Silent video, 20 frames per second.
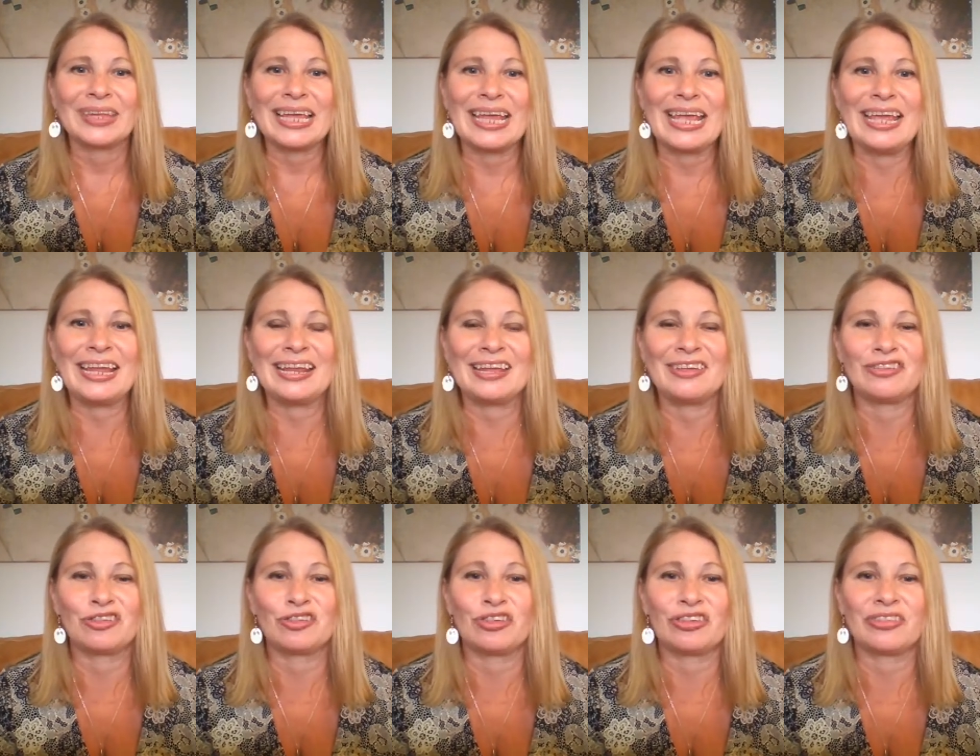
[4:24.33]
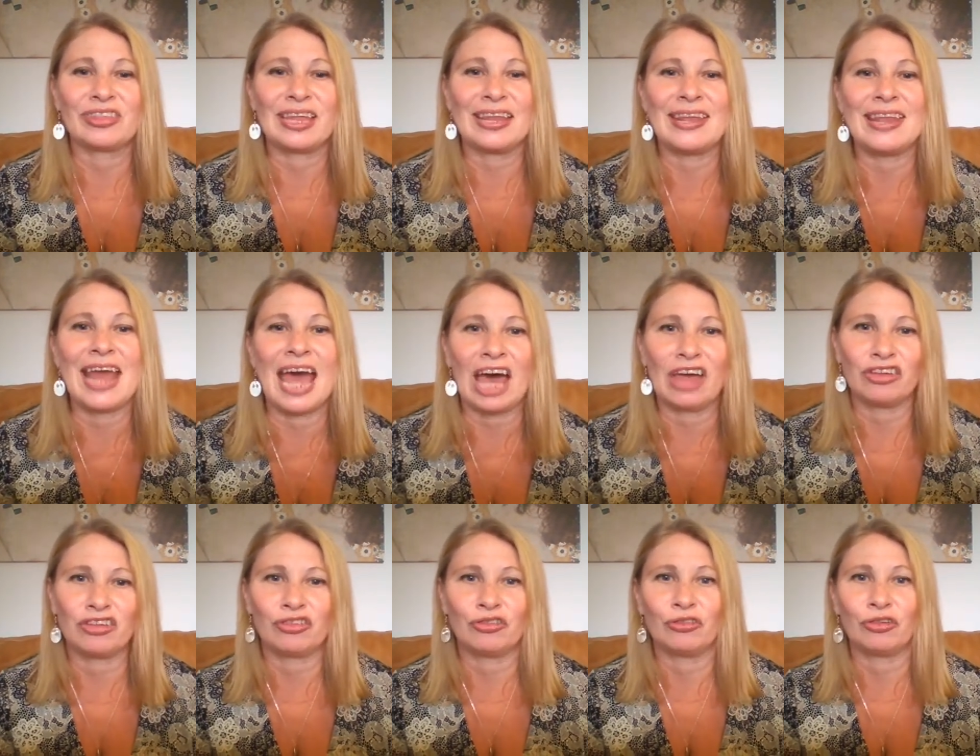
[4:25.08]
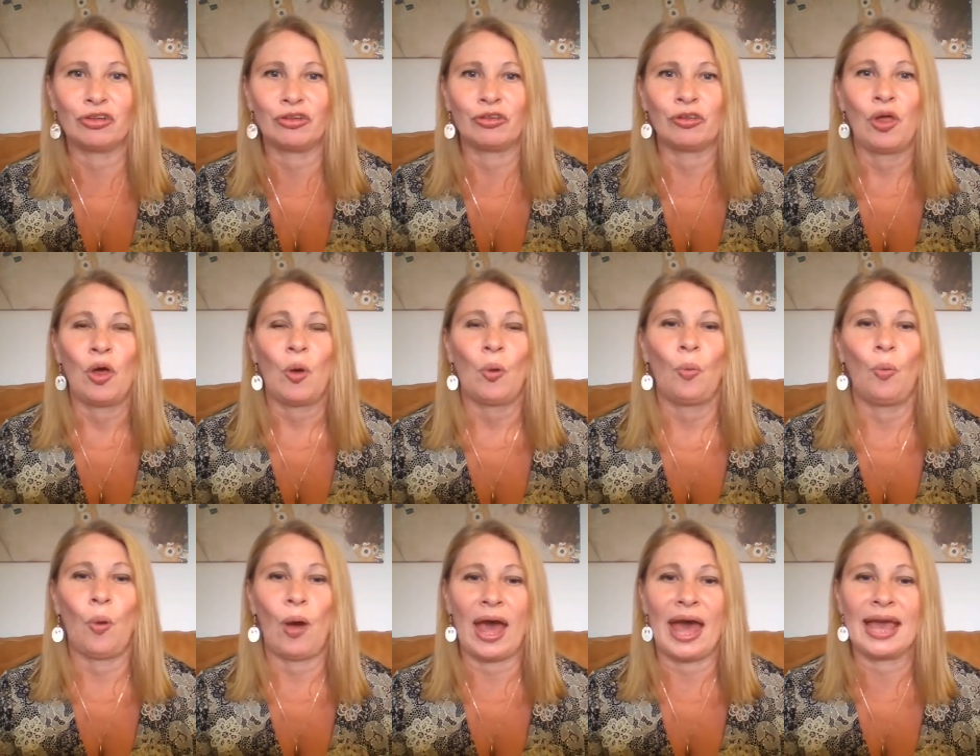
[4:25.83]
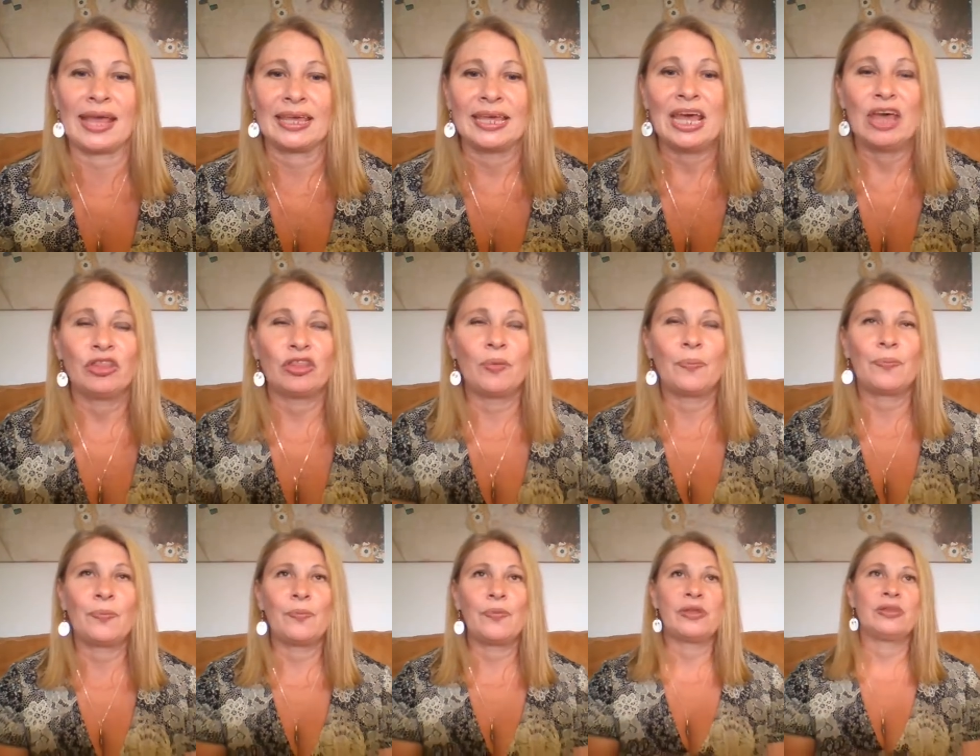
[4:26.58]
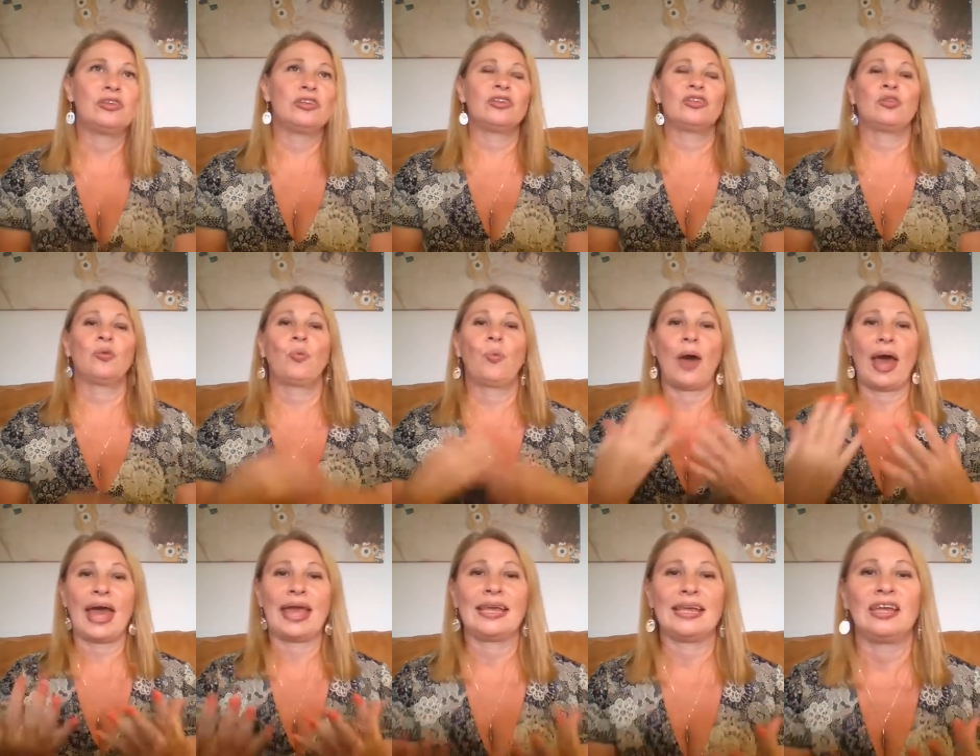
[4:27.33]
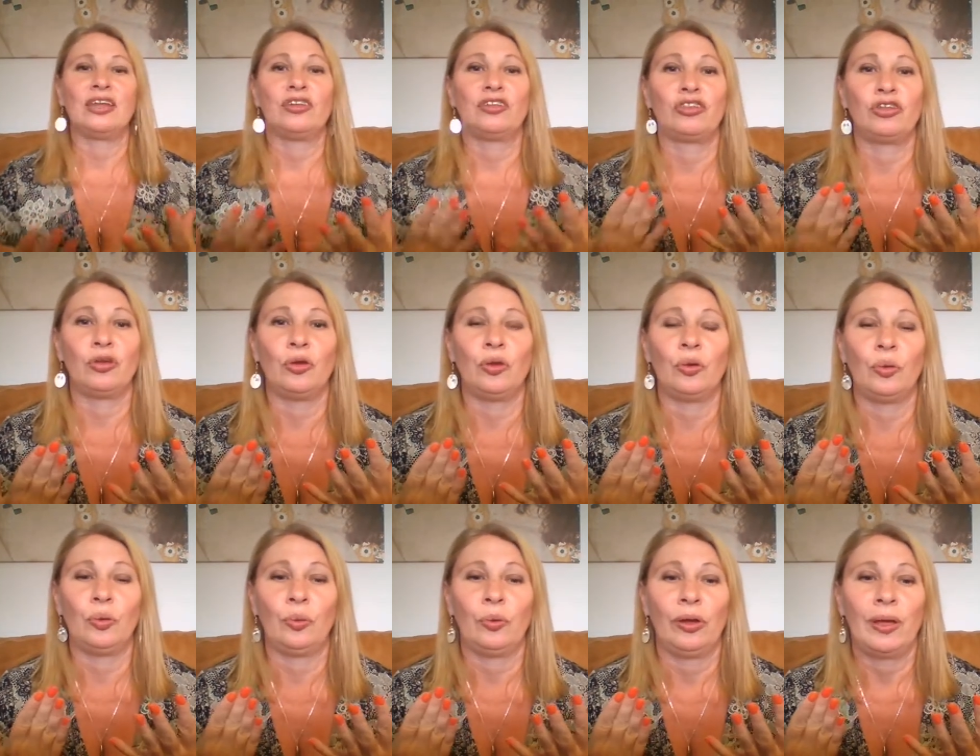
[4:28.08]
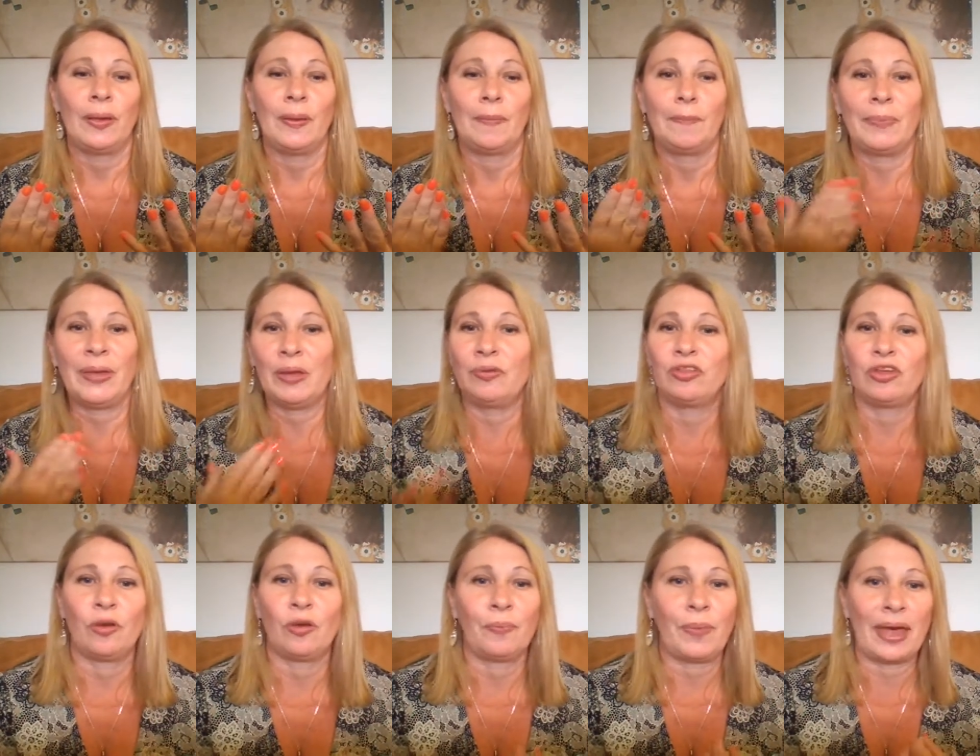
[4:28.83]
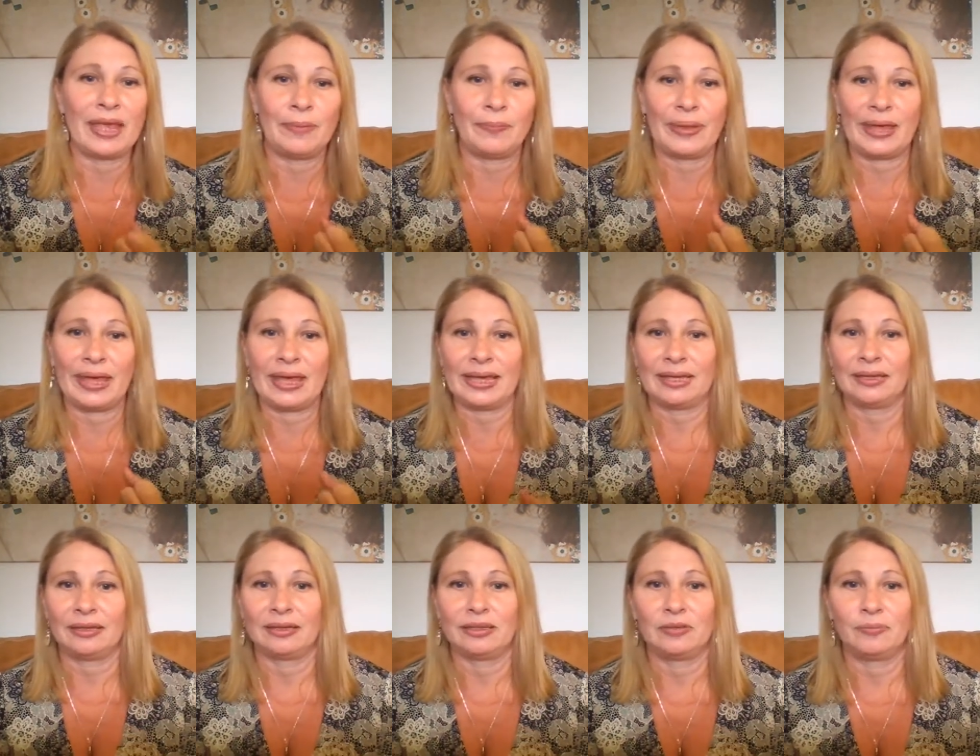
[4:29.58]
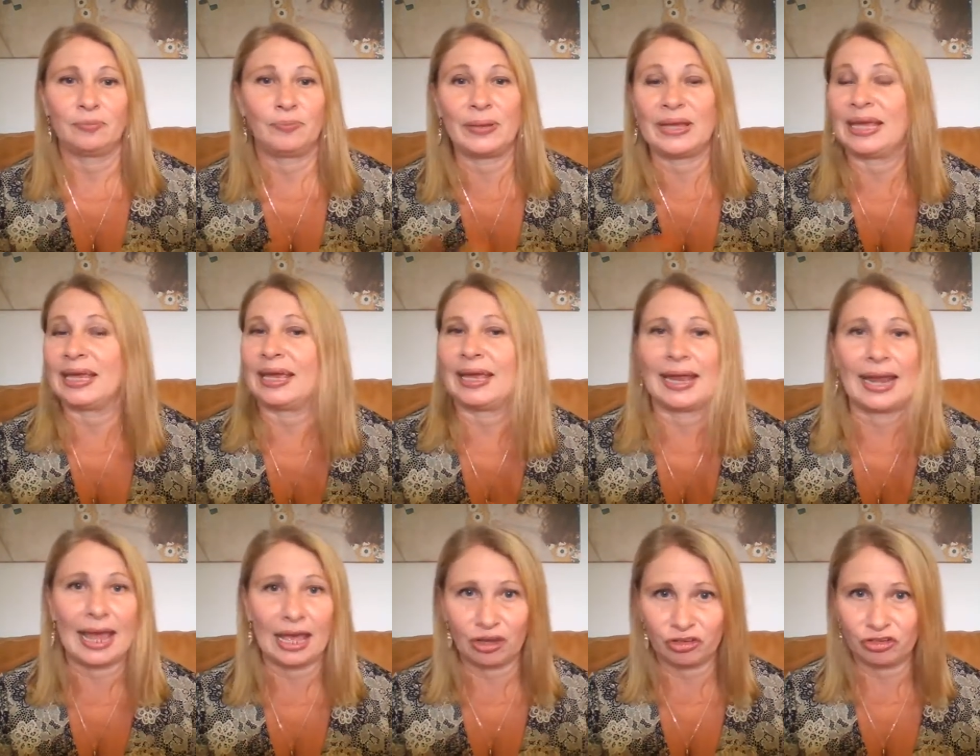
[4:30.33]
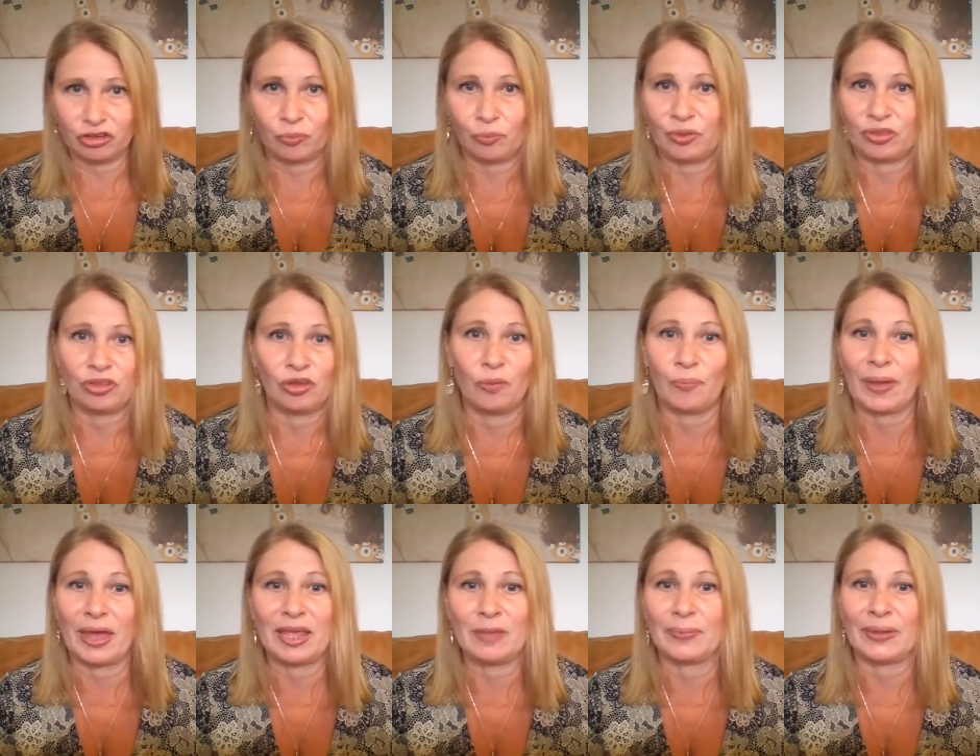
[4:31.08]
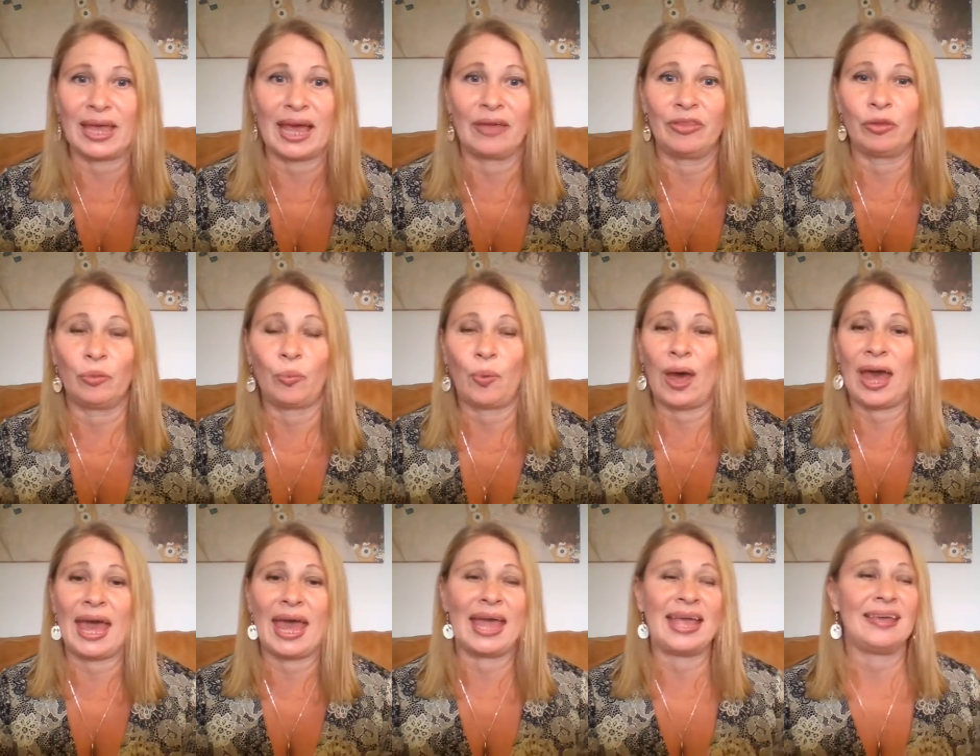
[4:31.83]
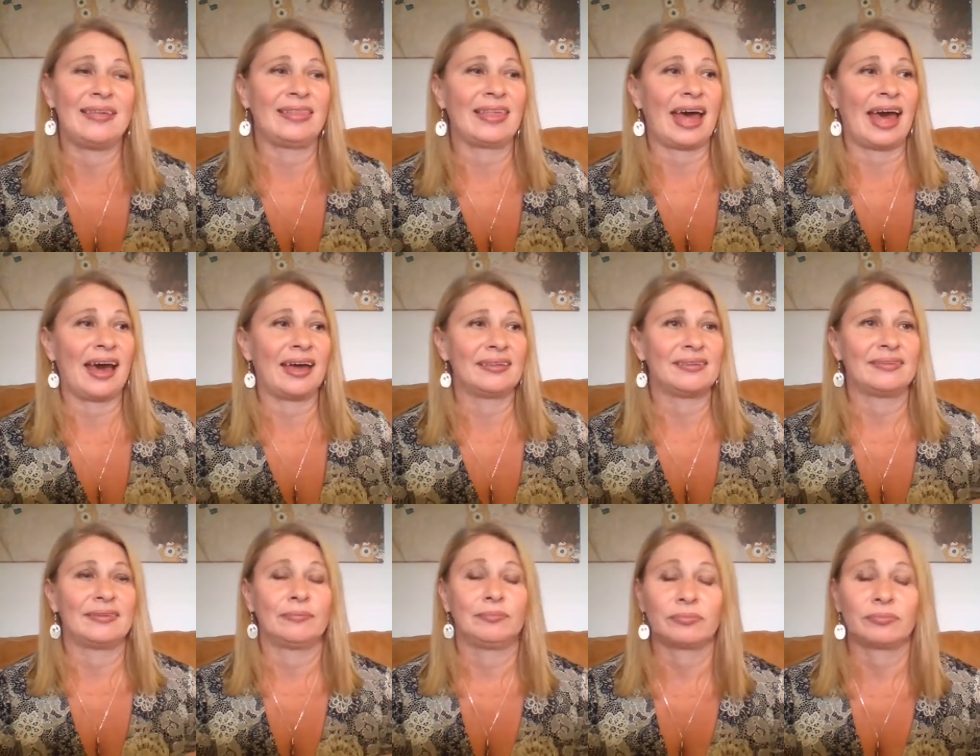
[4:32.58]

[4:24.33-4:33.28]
It is just the natural way, the way to be with your baby, be in connection with your baby, and the way that